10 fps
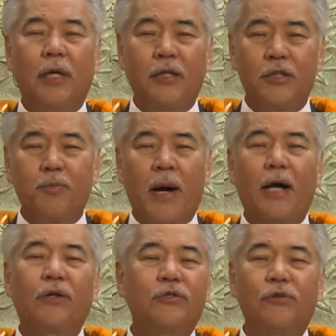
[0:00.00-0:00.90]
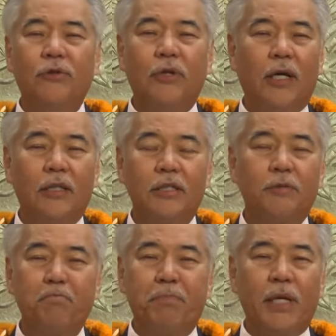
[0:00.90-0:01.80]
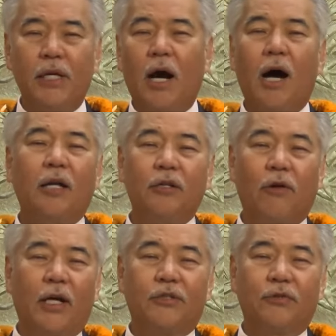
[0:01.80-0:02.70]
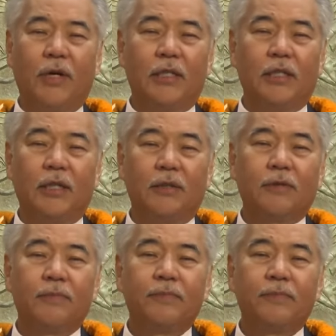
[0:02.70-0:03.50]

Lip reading: inspire students beyond graduation.